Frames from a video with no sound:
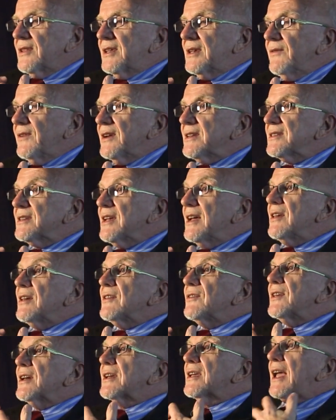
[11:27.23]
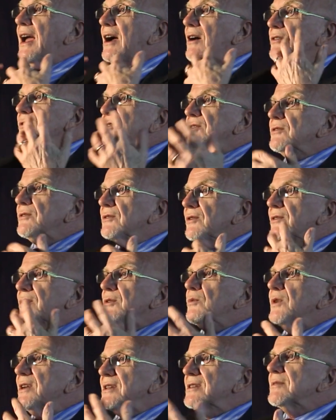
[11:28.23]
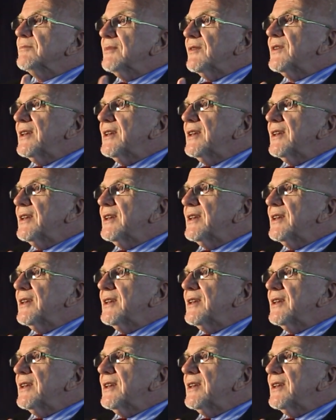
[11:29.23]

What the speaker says: give us the counsel or the wisdom